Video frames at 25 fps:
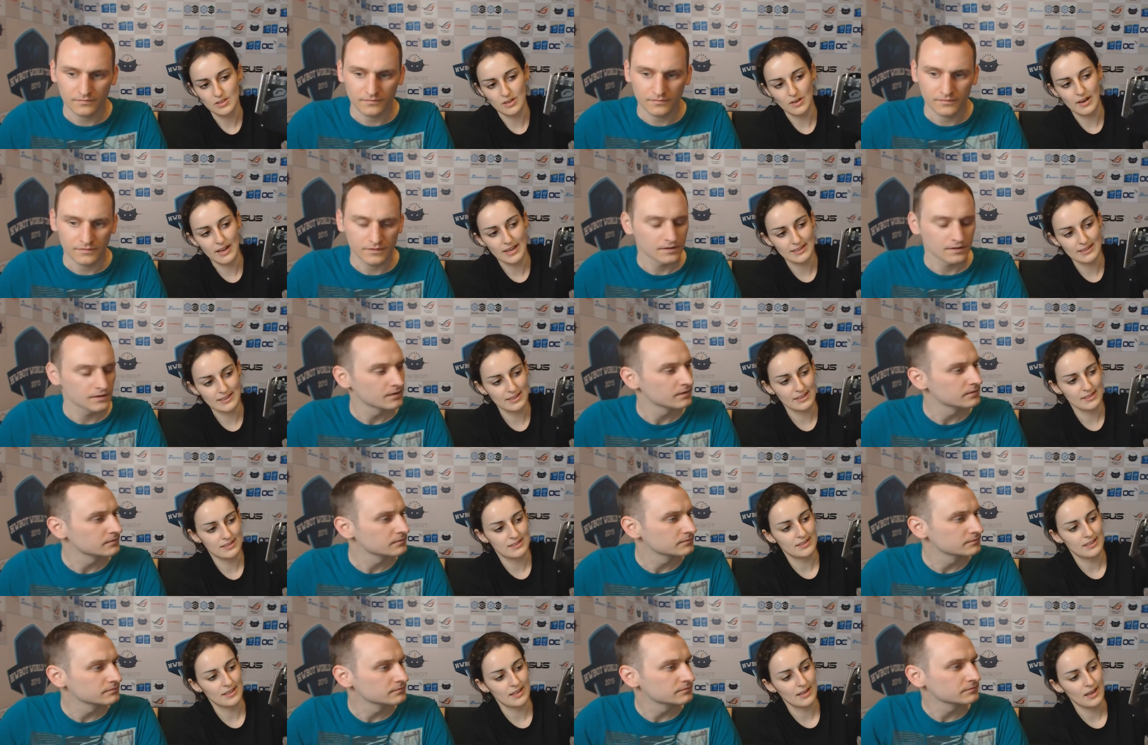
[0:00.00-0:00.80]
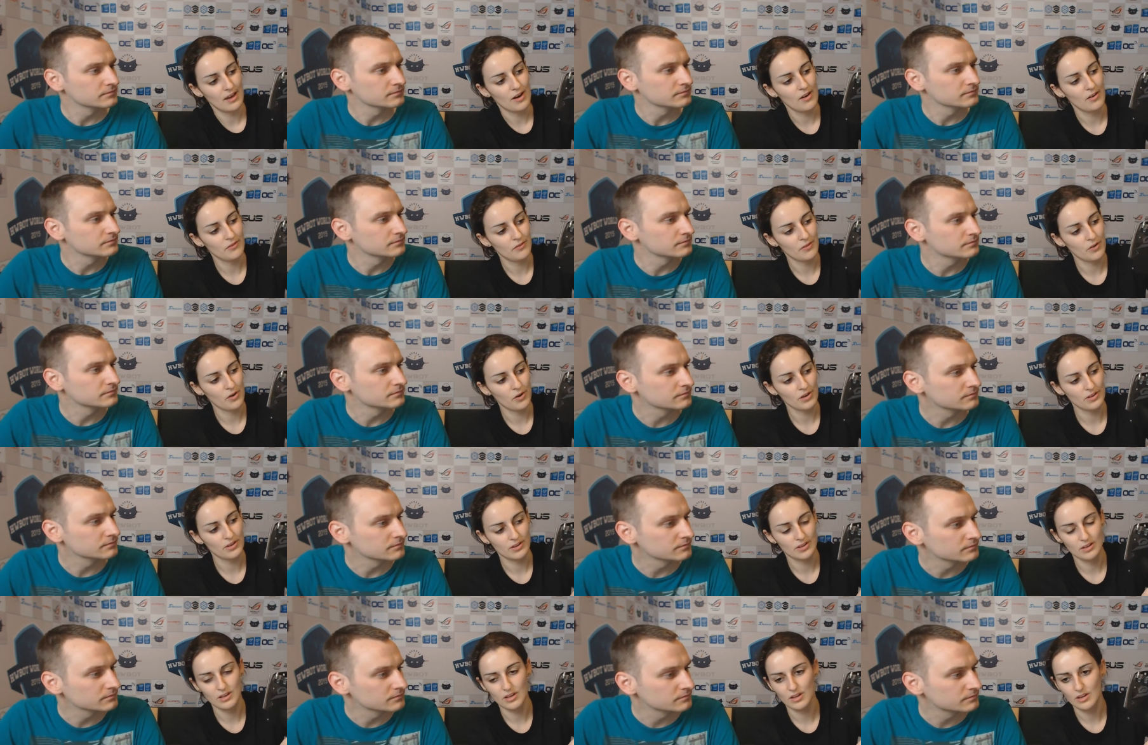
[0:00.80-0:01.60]
Speaker 1: So like this, you
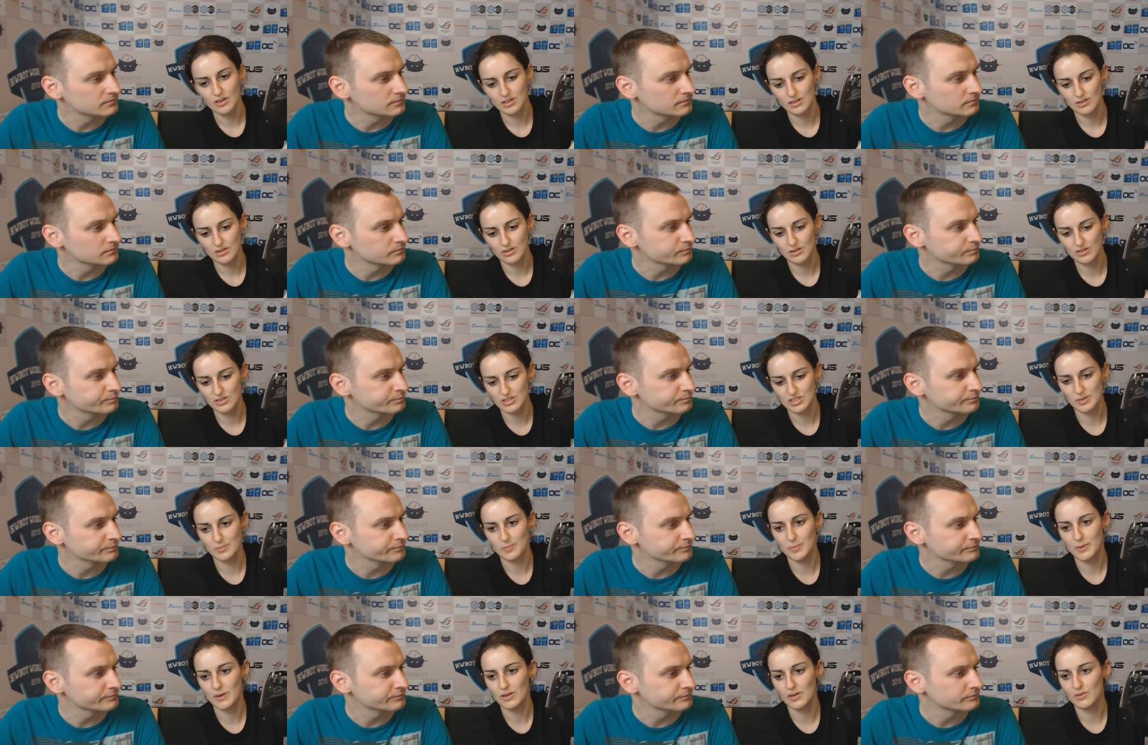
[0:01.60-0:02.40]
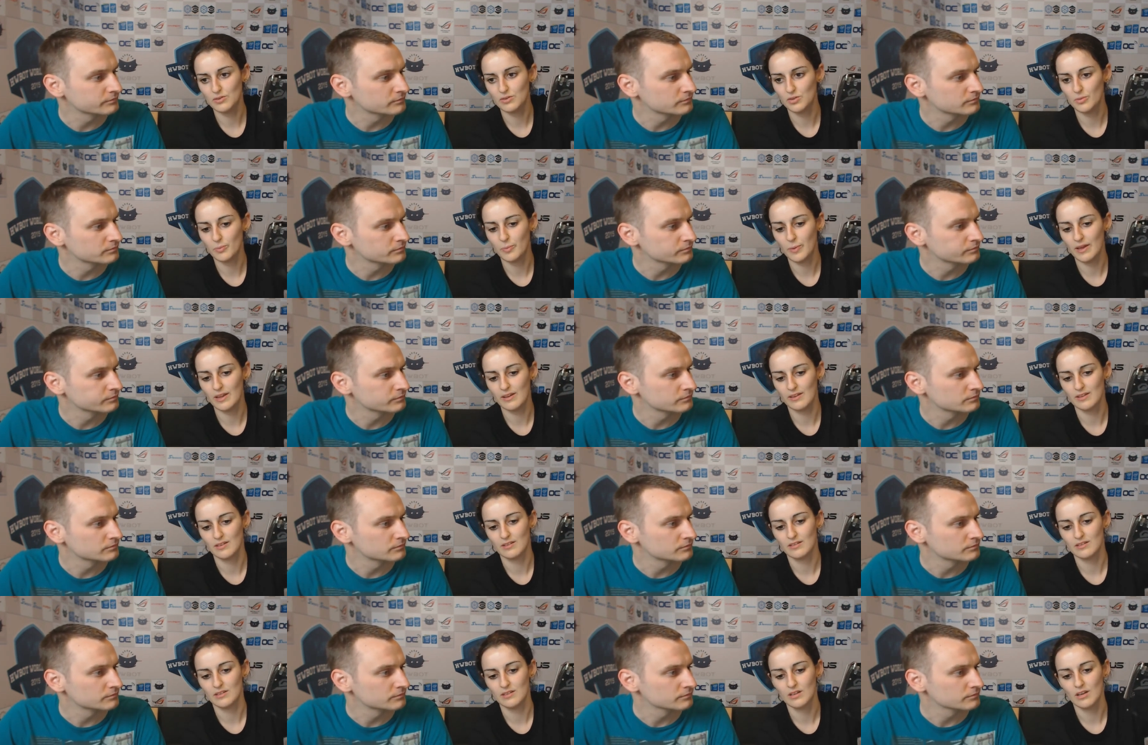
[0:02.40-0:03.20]
avoid the GPU to
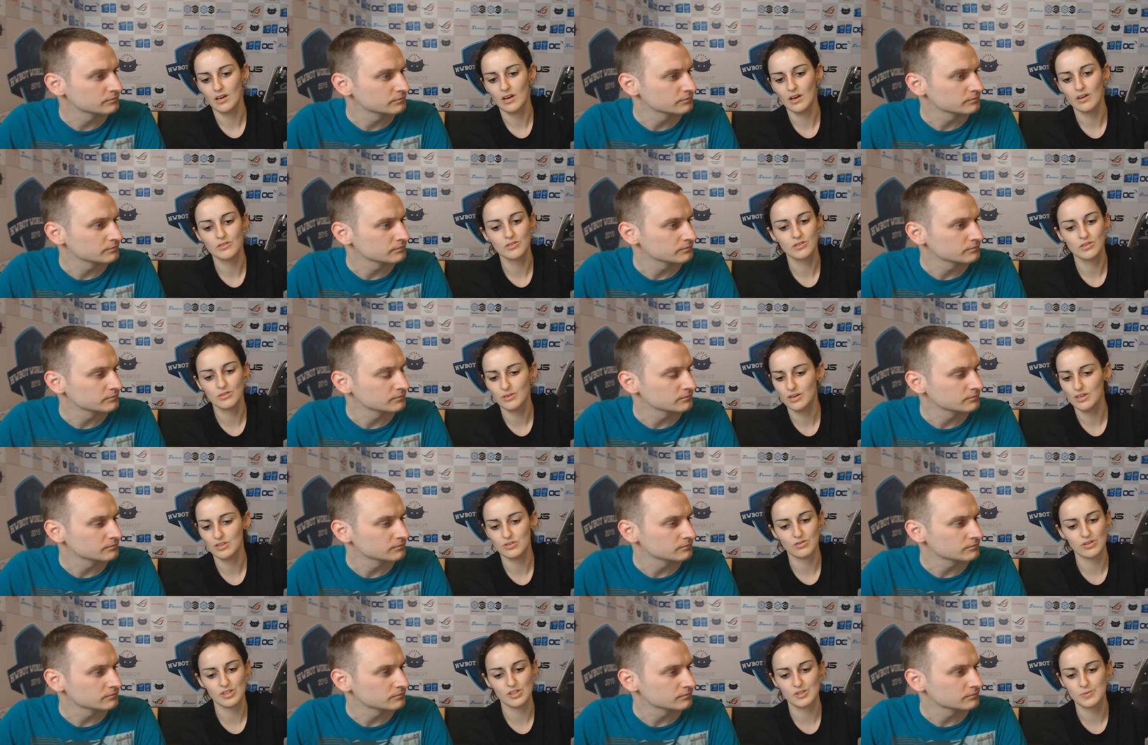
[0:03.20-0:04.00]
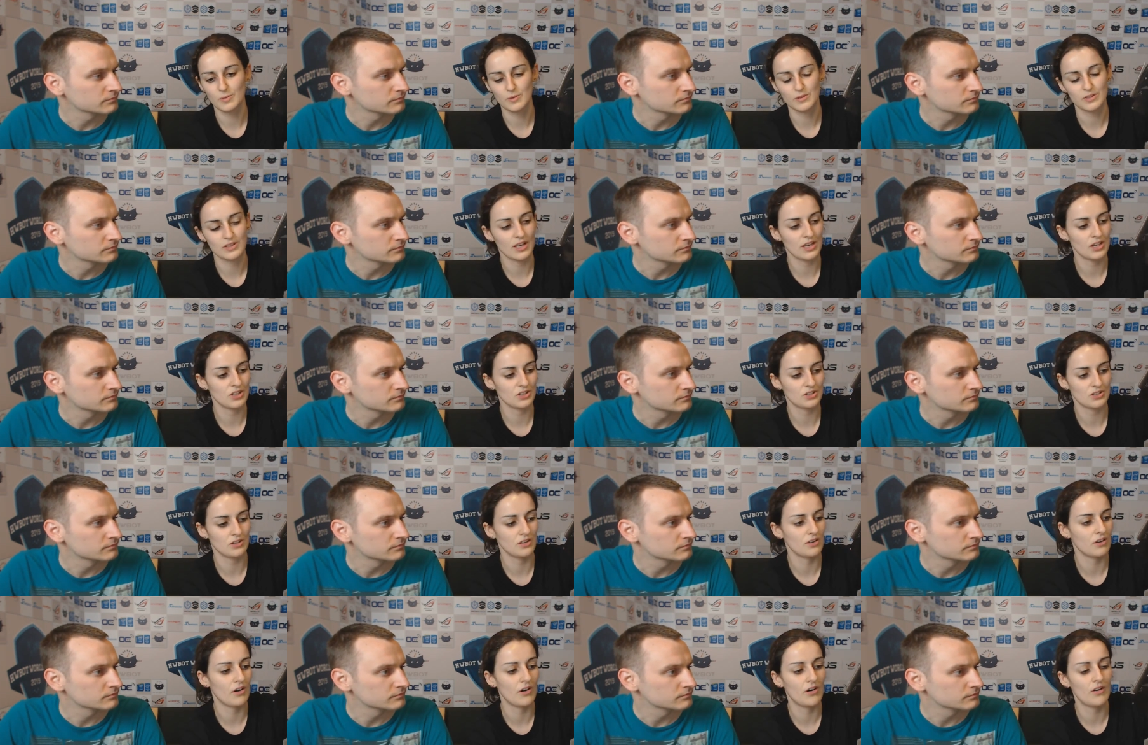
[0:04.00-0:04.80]
bend during
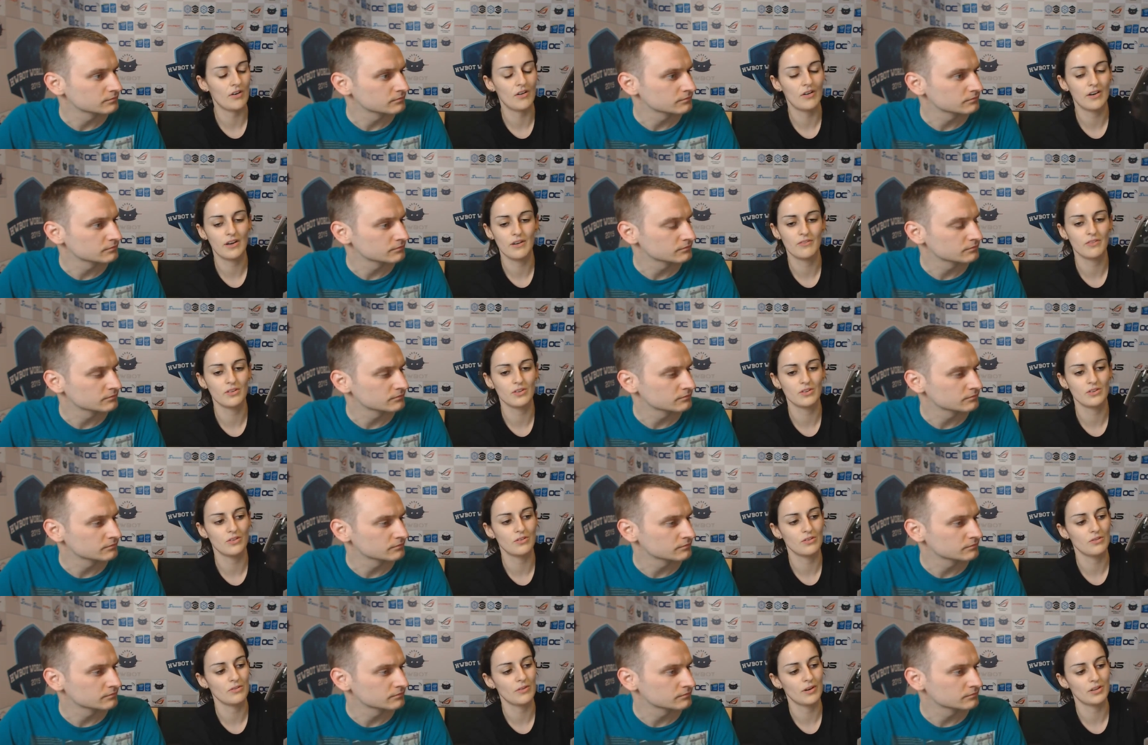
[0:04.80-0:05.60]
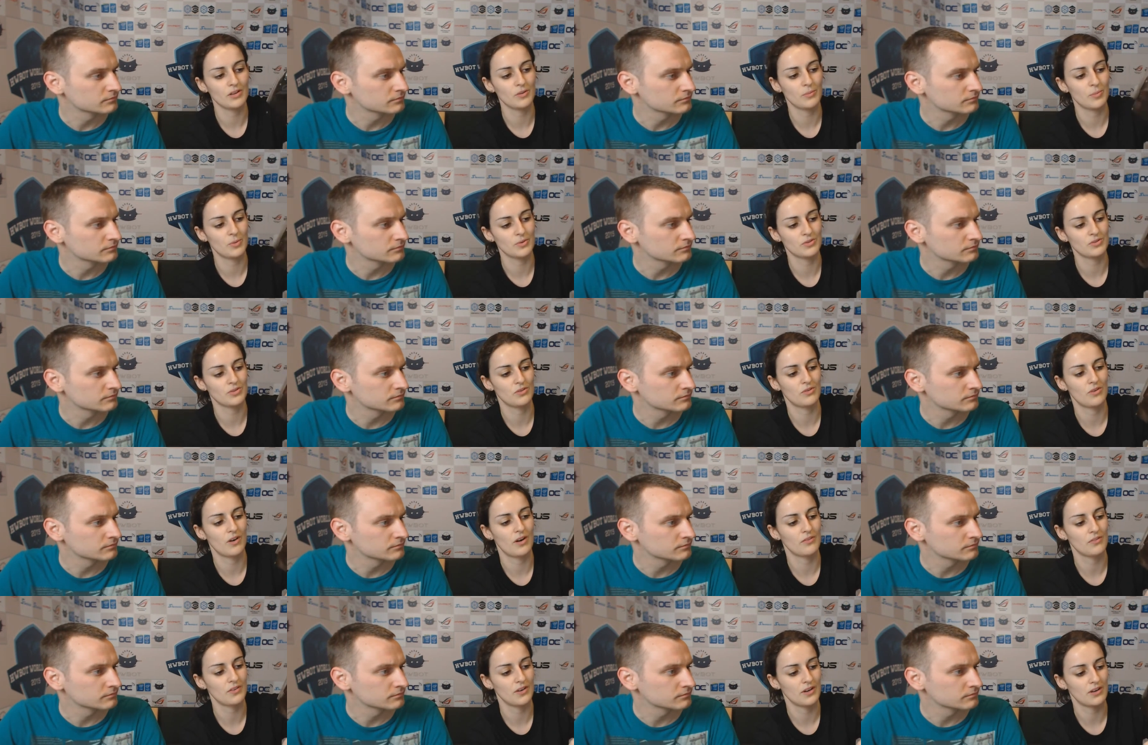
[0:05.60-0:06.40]
transportation, or even when you put your
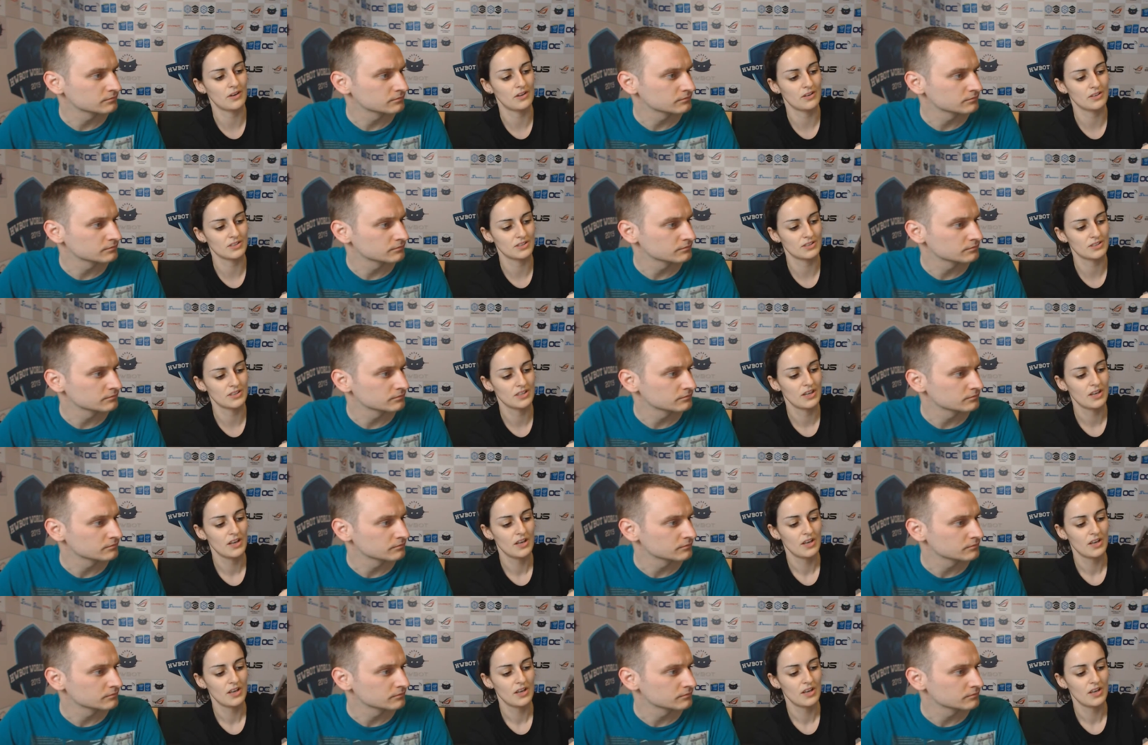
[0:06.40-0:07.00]
graphic cards.